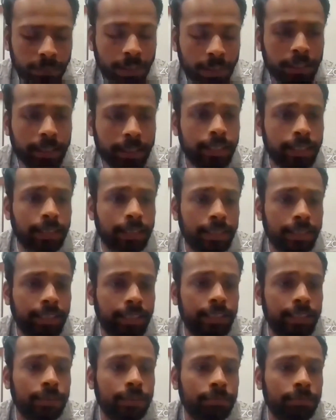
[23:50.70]
the,
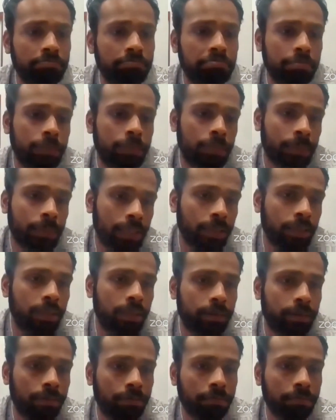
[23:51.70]
there is there
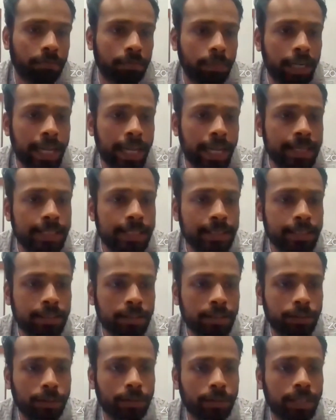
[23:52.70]
are less
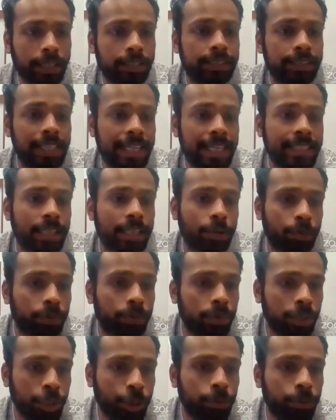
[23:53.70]
there is less
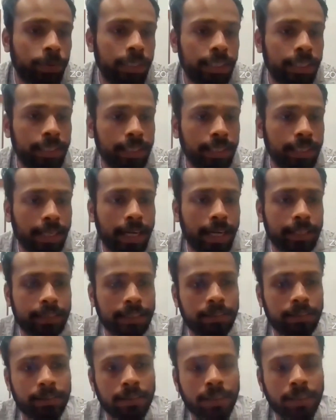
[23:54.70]
human
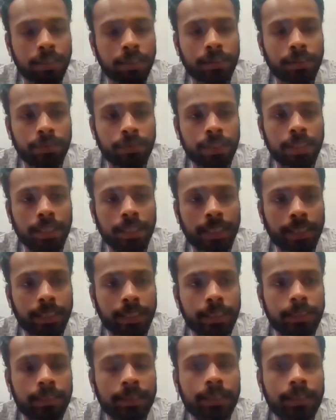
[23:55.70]
interaction with the
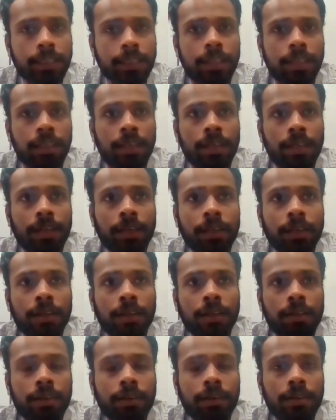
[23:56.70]
kids.
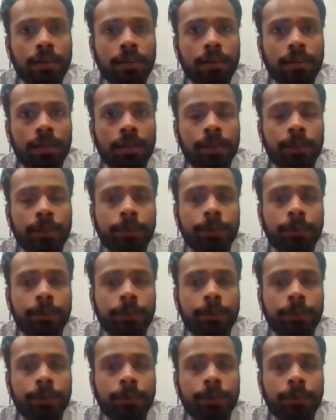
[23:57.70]
uh,